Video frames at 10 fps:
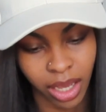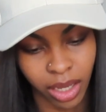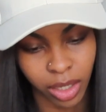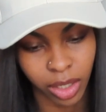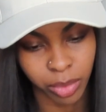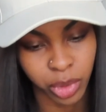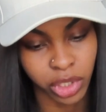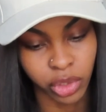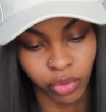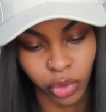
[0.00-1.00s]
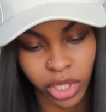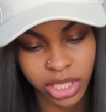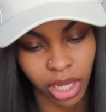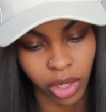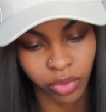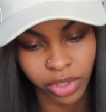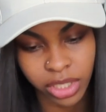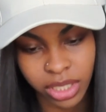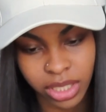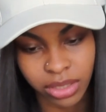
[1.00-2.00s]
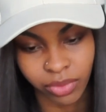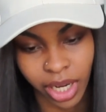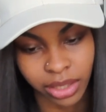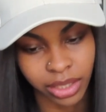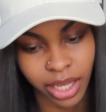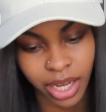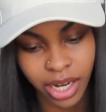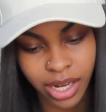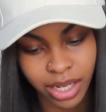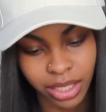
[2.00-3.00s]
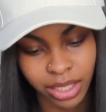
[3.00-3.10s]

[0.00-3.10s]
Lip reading: You can do voiceovers right there.